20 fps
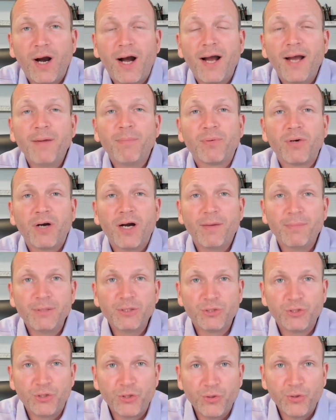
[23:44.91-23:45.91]
I
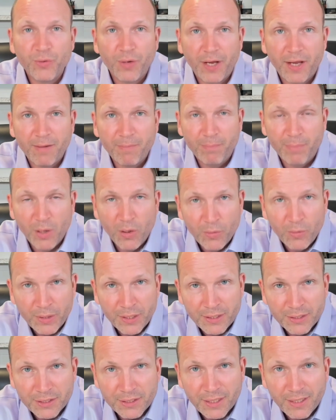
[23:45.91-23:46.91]
promised you a
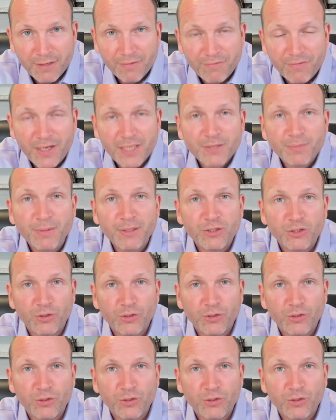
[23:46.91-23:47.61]
bonus investment